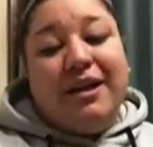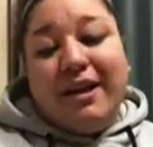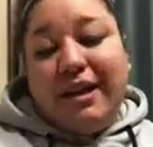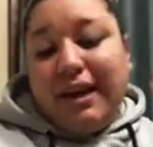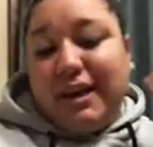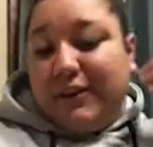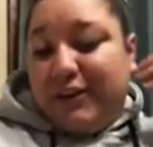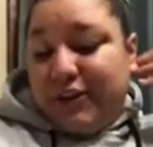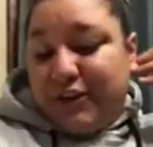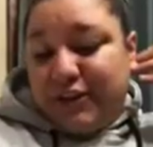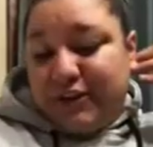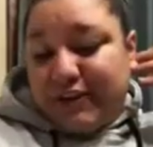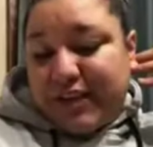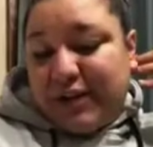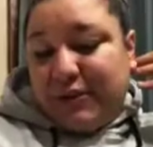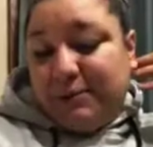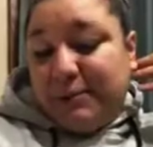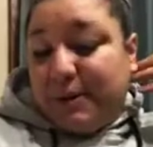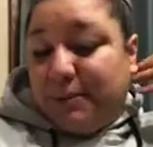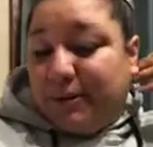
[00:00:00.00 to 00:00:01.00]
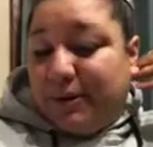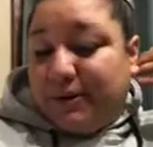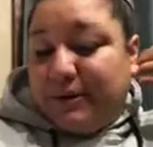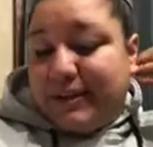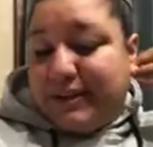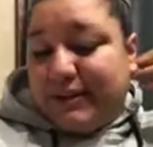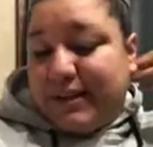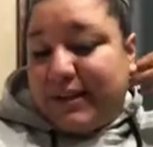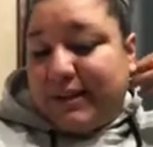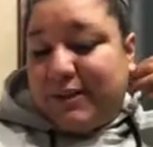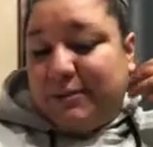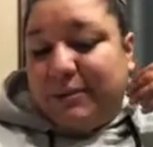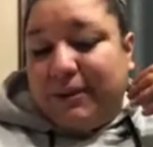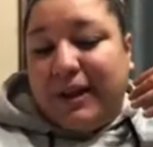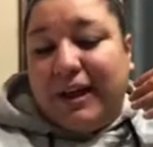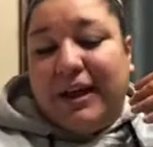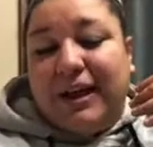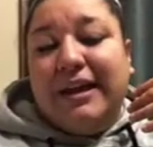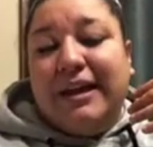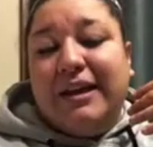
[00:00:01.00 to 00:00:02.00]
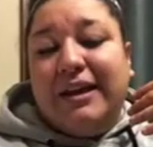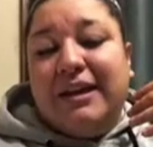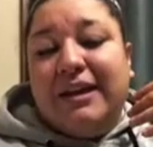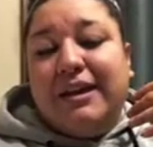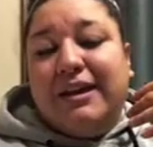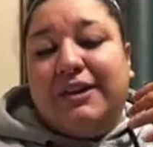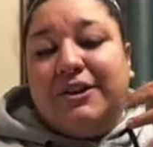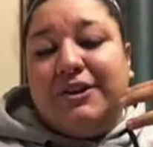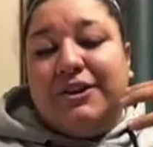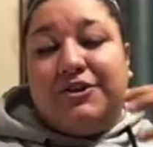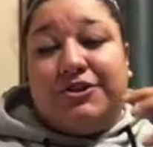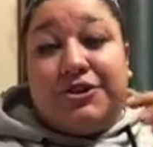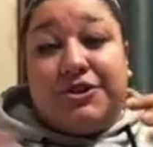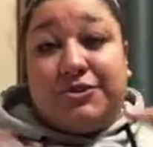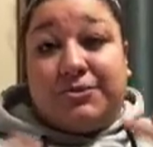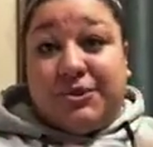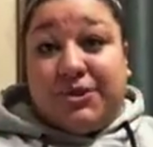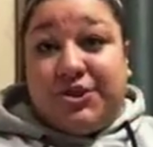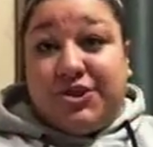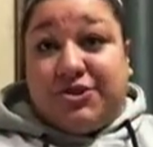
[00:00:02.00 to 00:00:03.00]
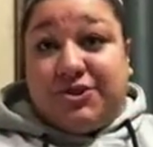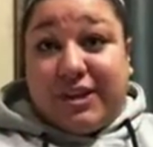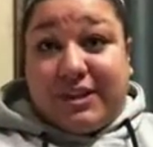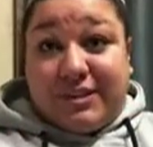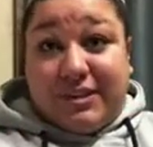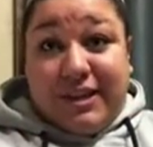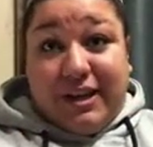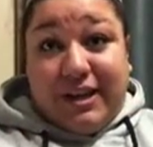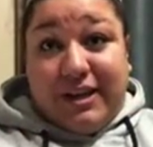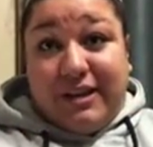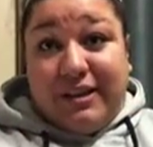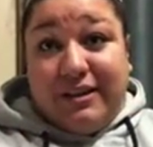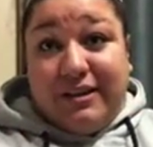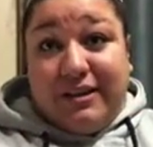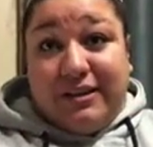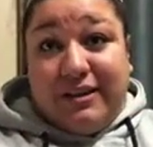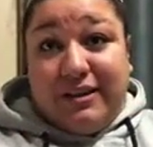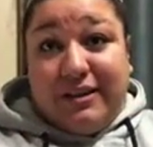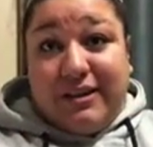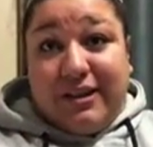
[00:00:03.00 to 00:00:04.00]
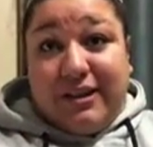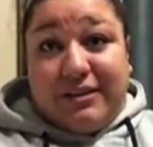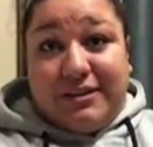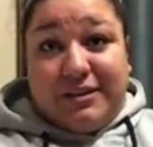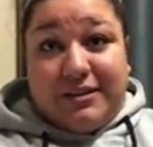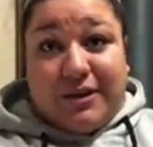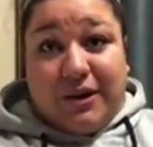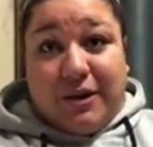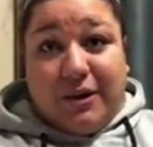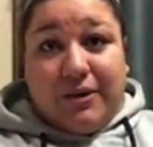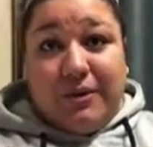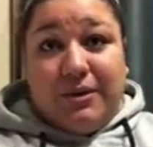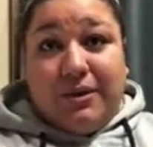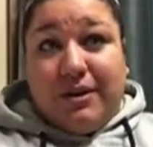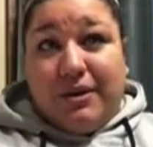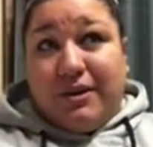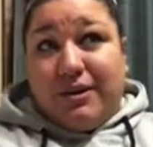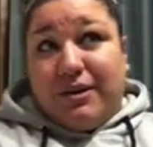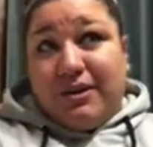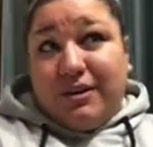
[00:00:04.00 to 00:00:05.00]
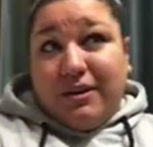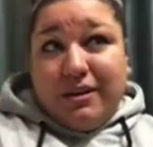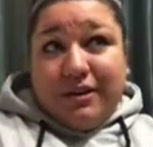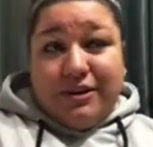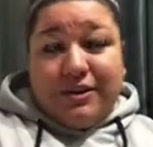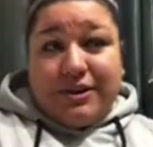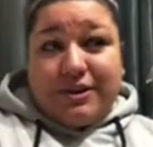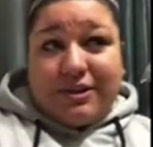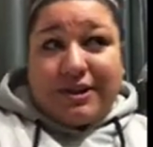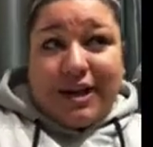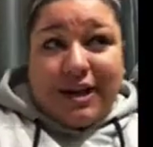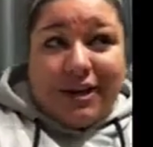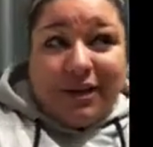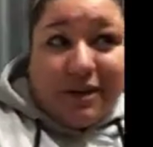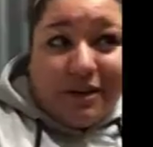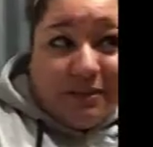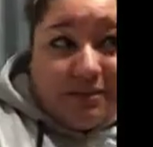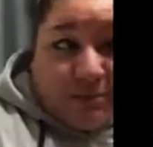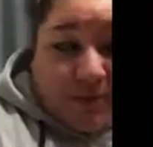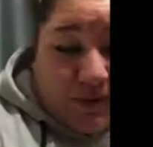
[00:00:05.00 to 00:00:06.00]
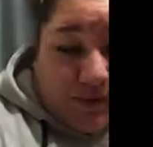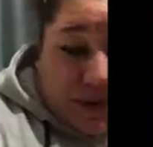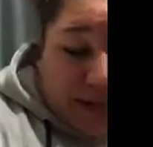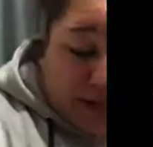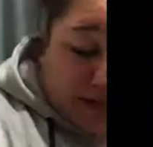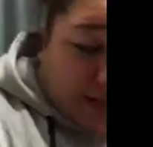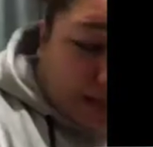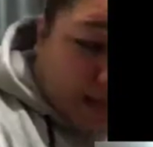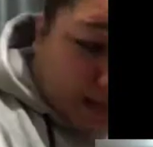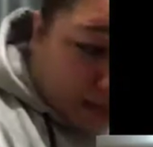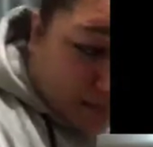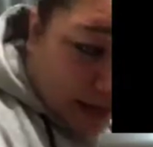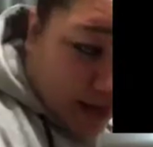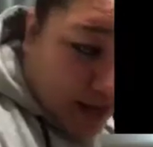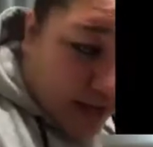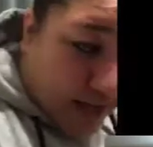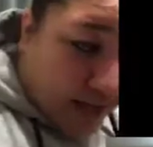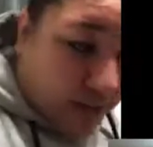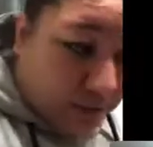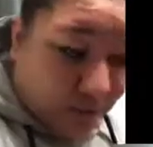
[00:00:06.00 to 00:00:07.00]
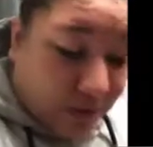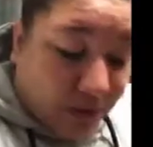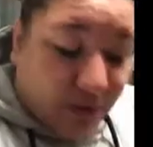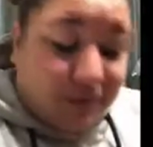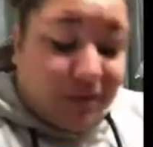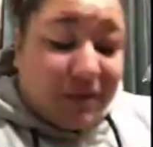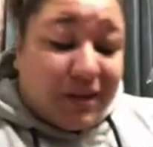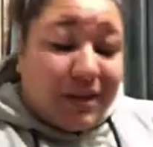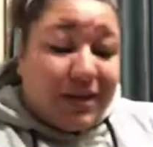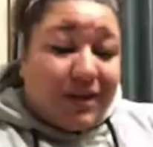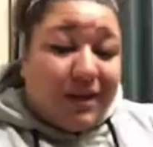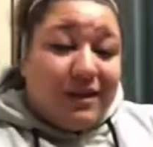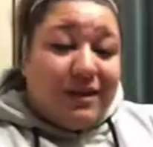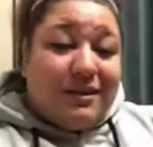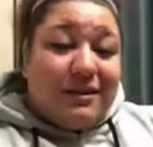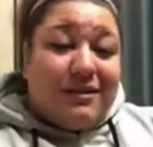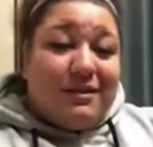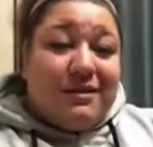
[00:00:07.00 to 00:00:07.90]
And then you just got to remember in the single ply, you're just restricted. And so you just got to move like a tin man and work with it.